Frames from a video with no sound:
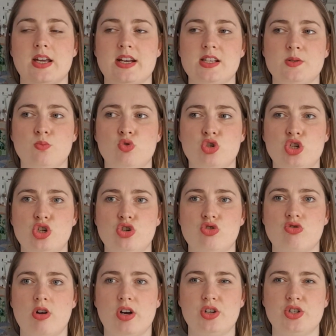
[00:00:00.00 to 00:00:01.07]
it's more
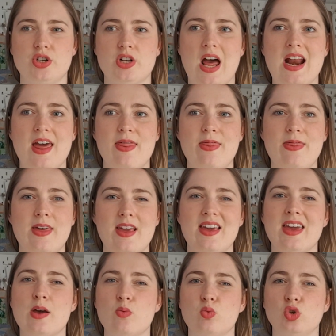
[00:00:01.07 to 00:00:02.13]
structured, and I think
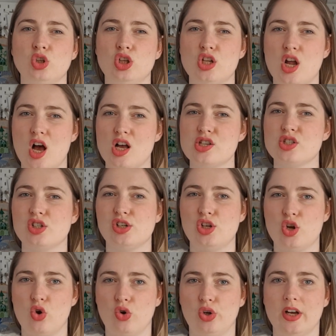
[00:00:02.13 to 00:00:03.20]
it will last
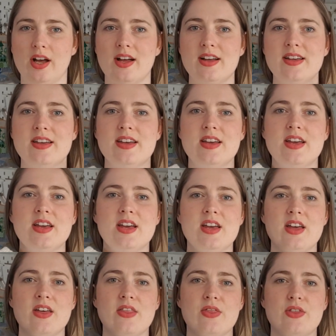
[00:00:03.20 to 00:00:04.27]
longer.
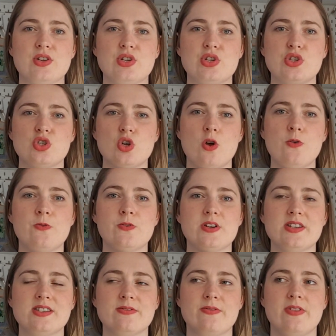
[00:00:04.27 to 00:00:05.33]
The
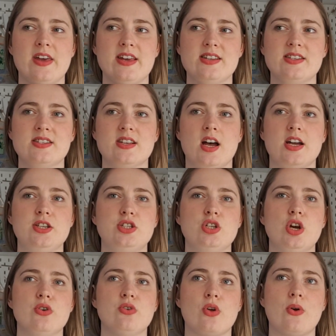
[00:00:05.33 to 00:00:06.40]
softness of this, I
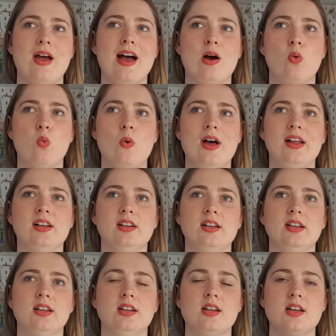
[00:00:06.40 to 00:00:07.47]
don't know how well
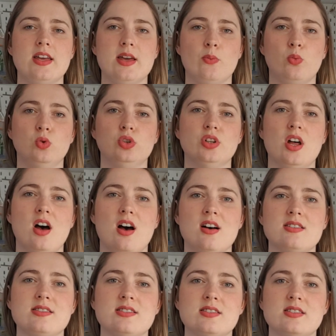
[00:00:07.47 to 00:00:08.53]
it will
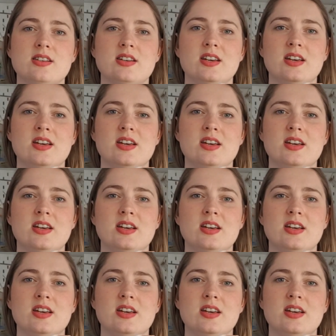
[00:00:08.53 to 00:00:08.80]
last,